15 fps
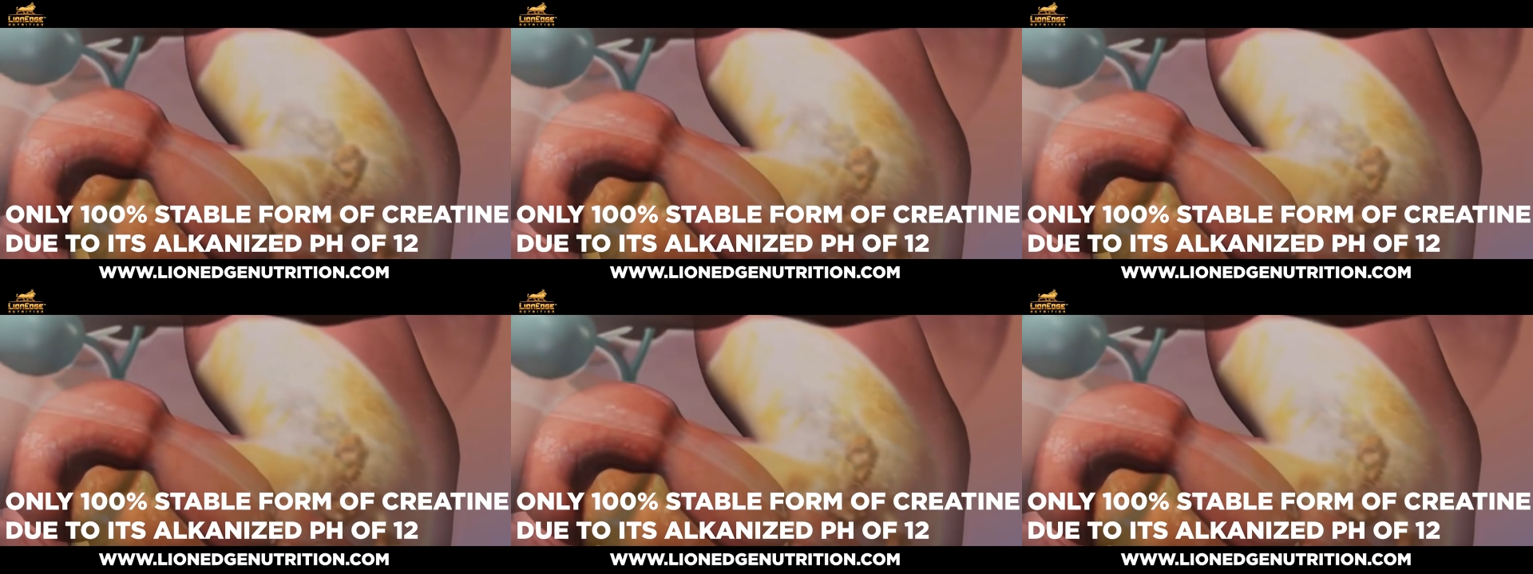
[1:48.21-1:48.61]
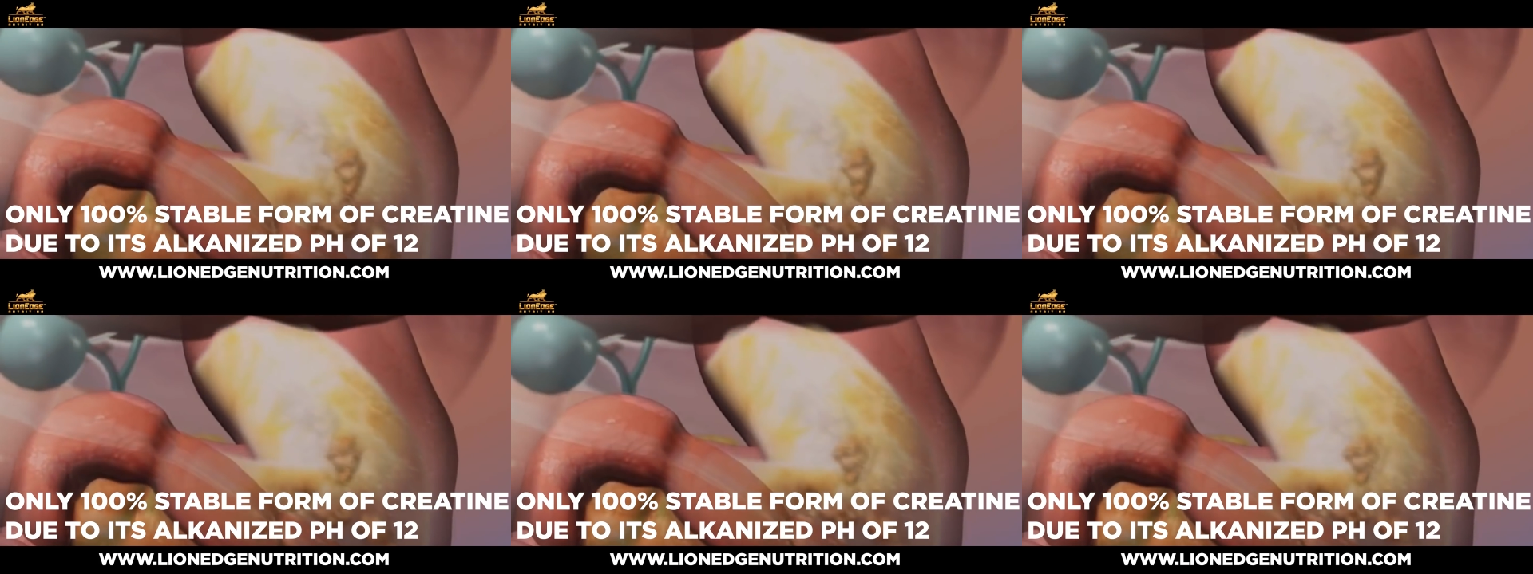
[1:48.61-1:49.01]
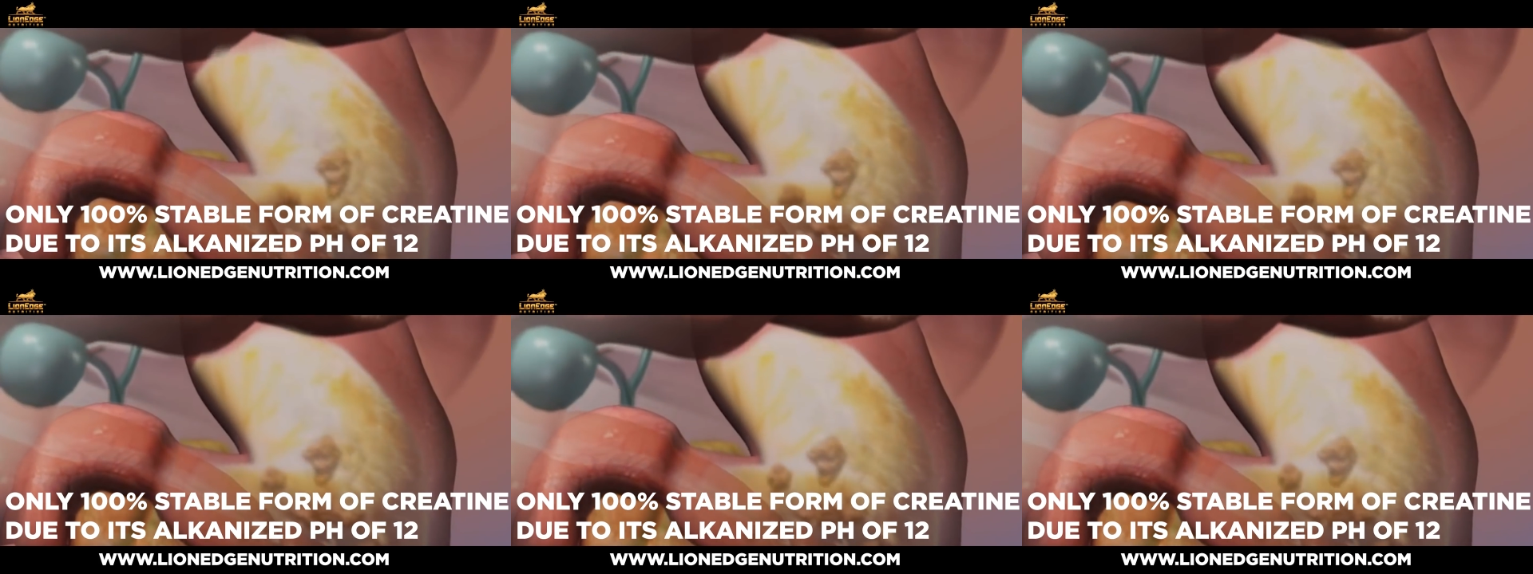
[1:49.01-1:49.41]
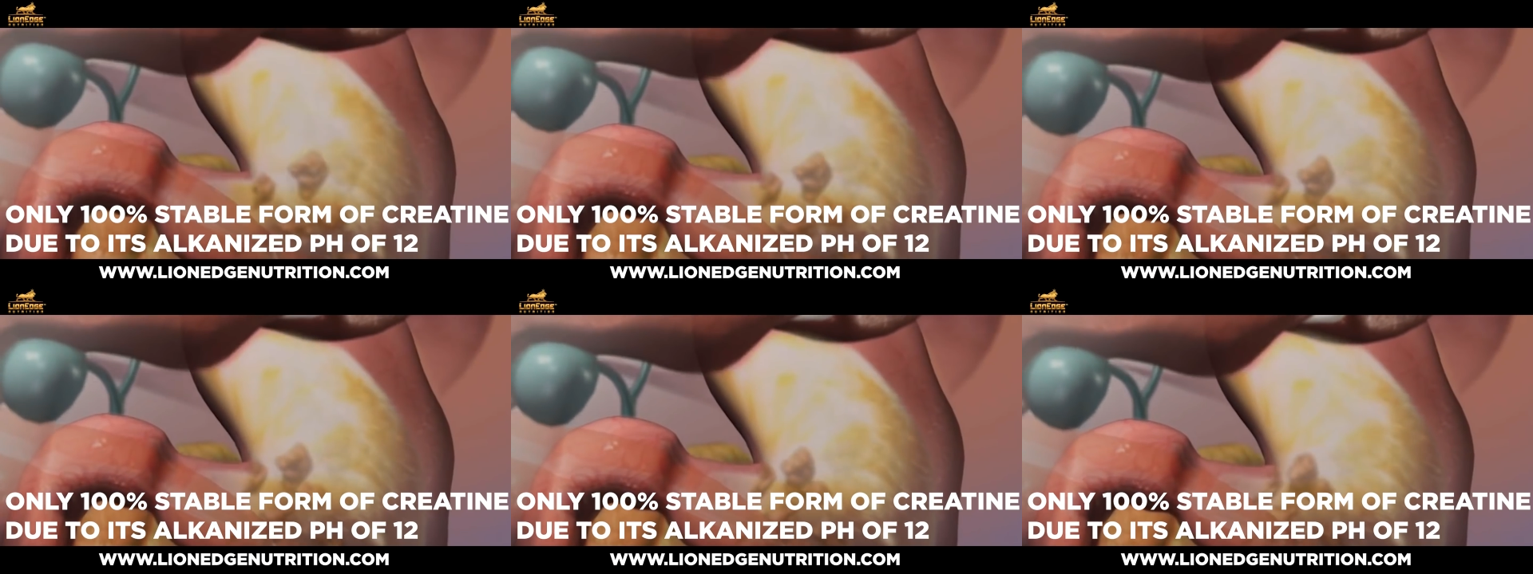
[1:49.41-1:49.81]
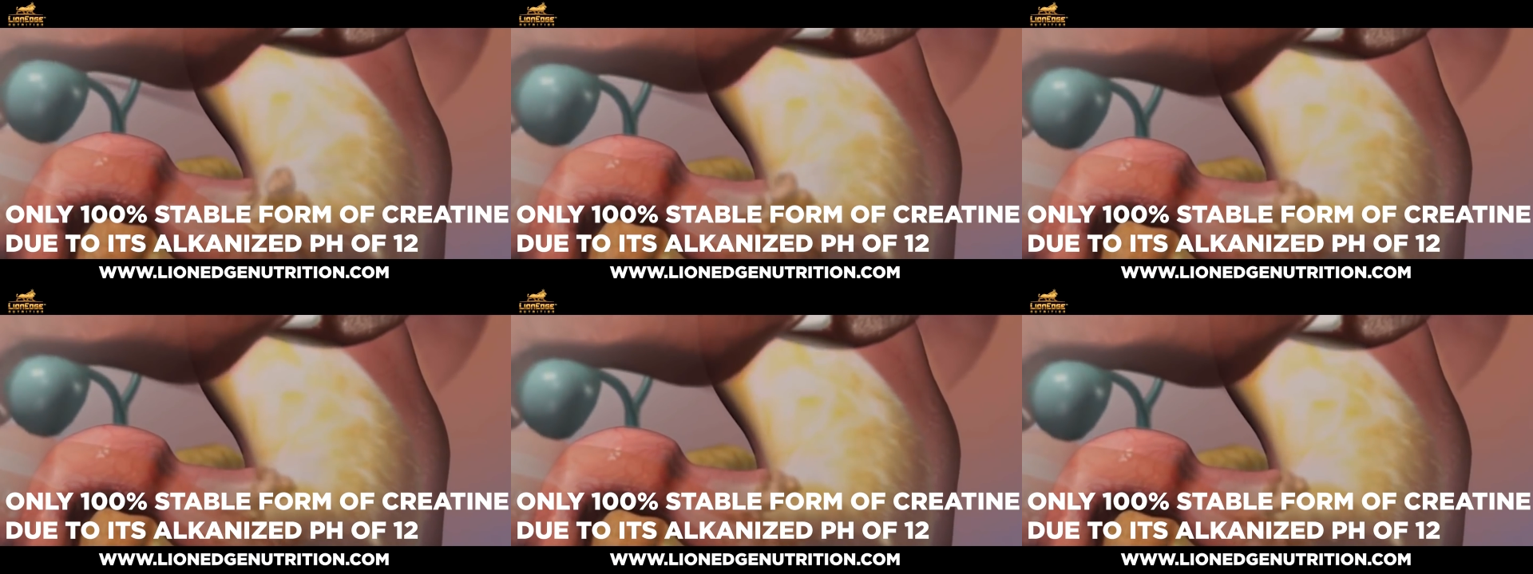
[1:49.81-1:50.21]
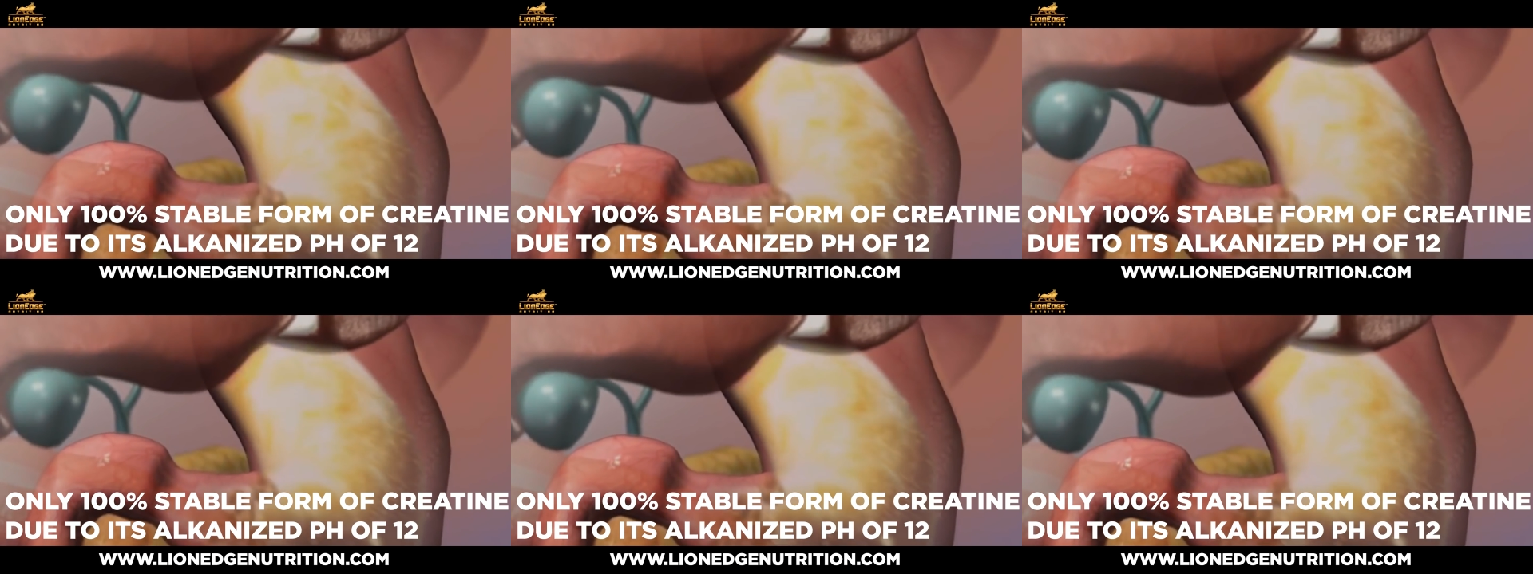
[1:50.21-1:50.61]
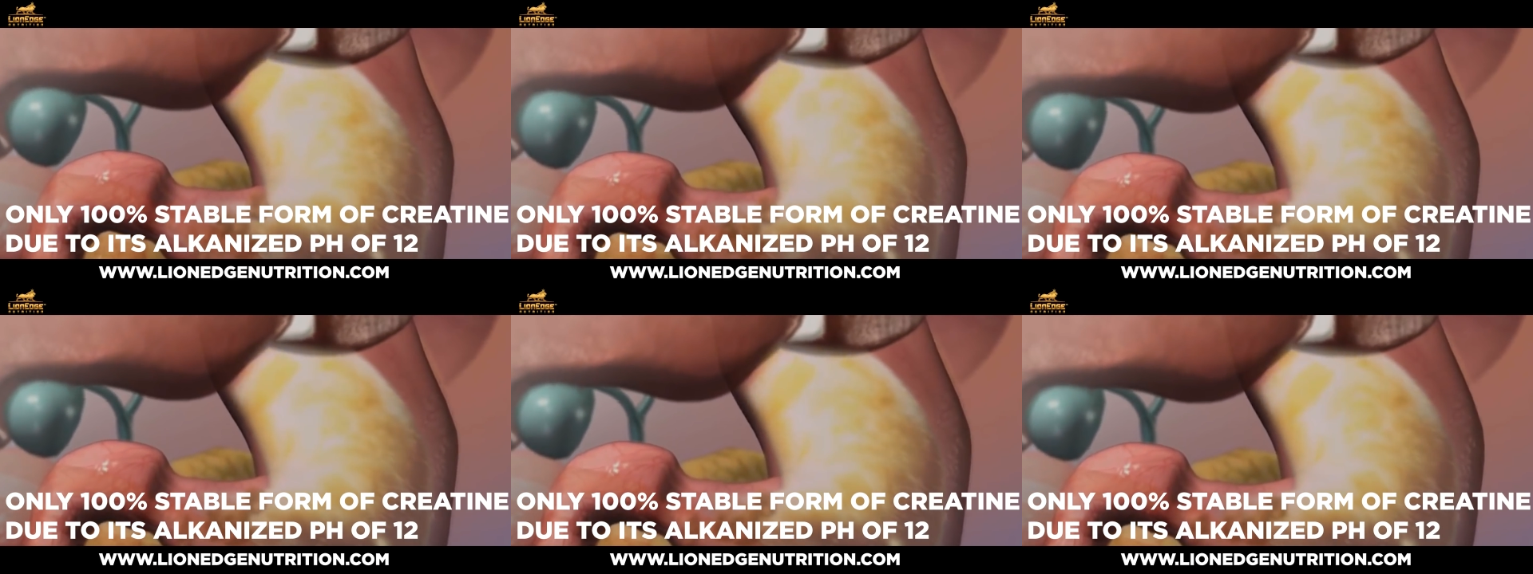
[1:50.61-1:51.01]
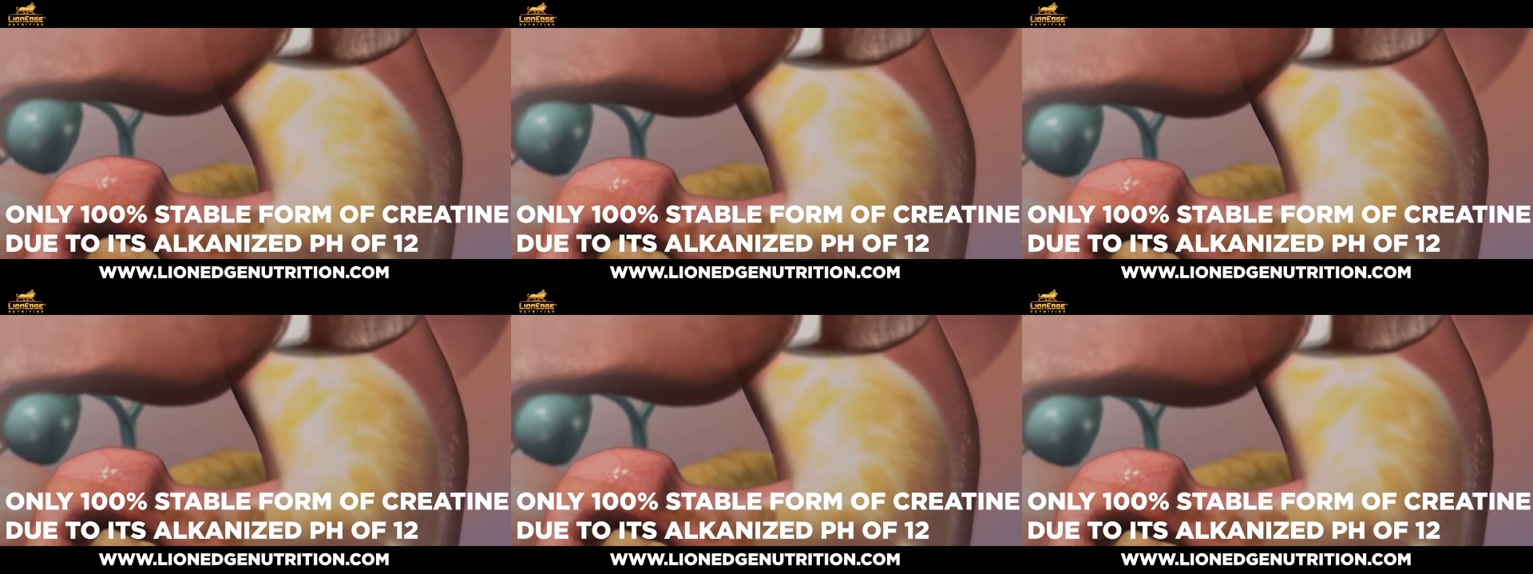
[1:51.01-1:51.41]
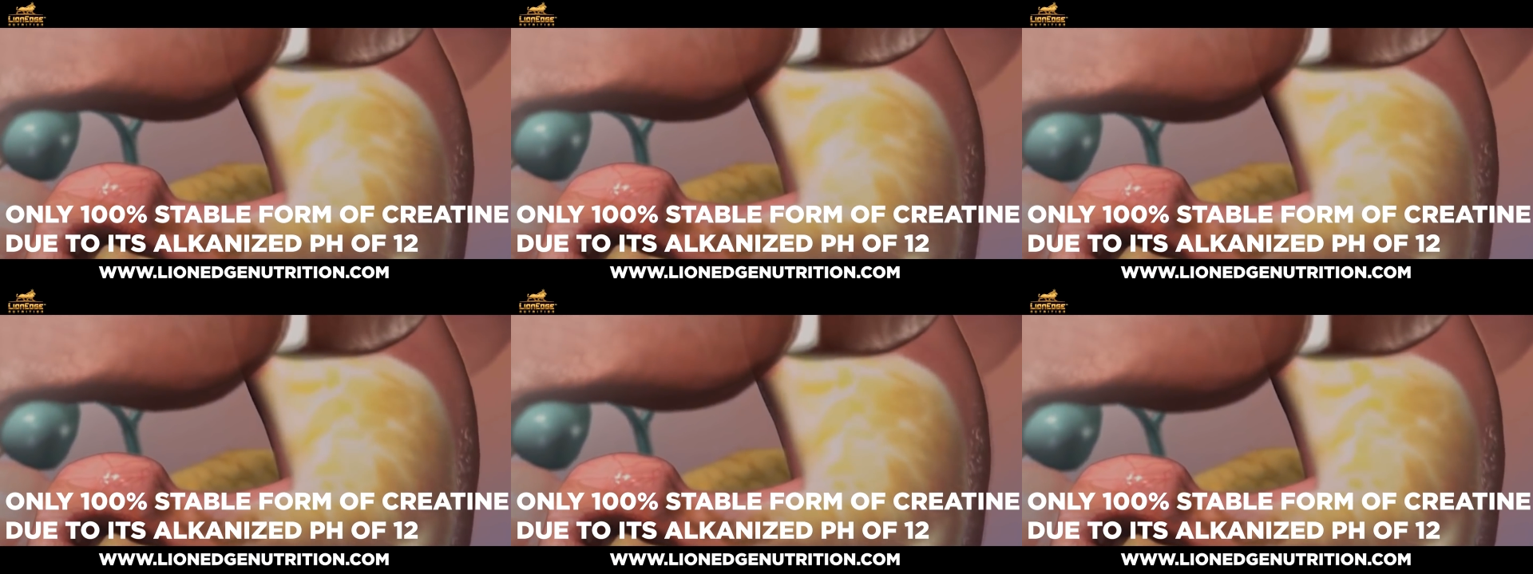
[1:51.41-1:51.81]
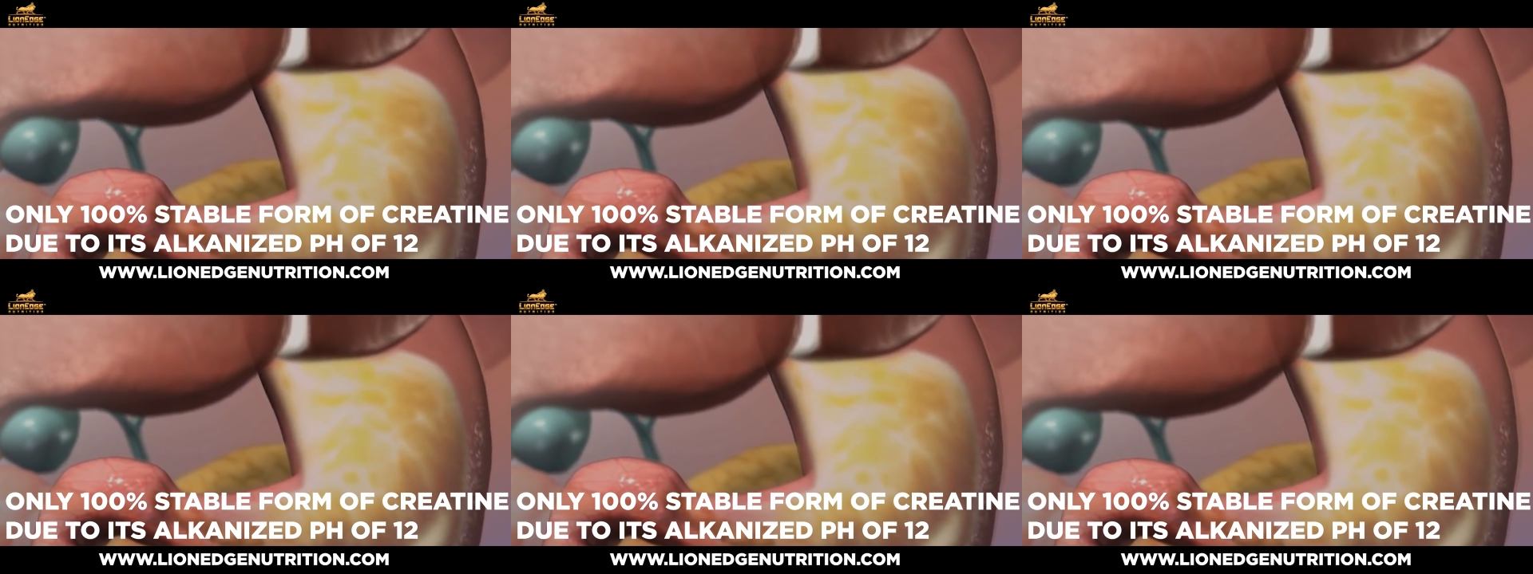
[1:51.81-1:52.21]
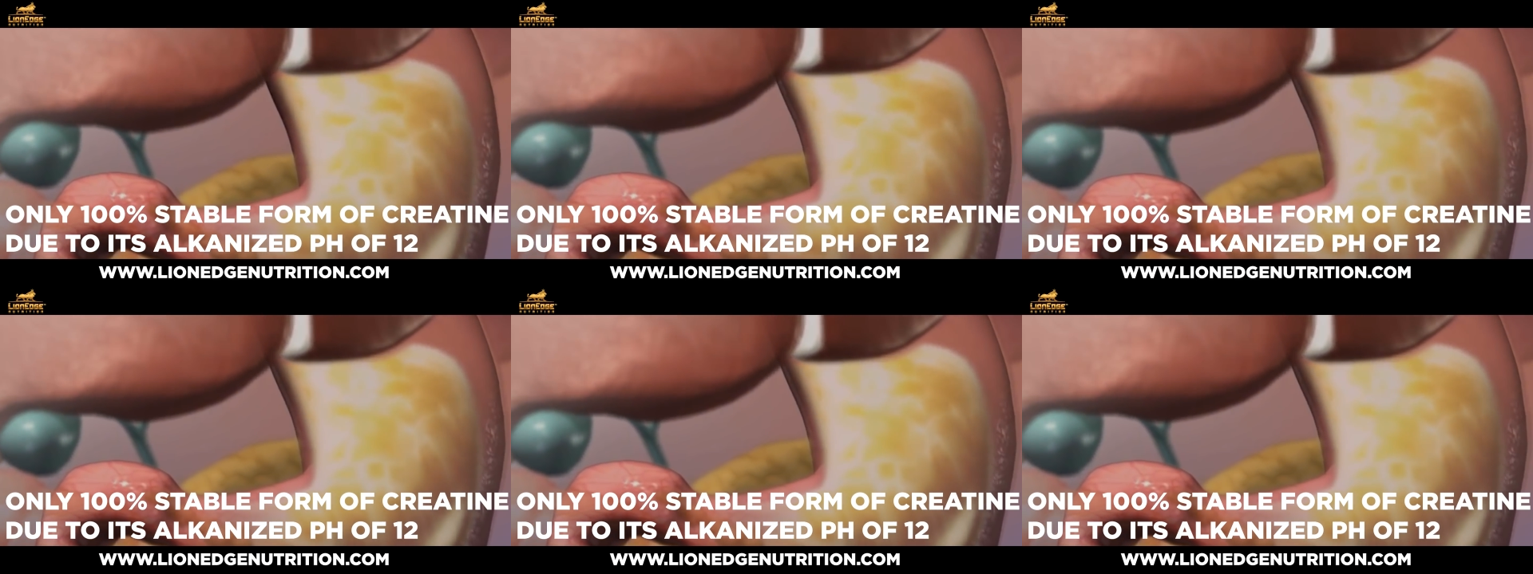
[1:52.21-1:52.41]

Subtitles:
(no speaker visible)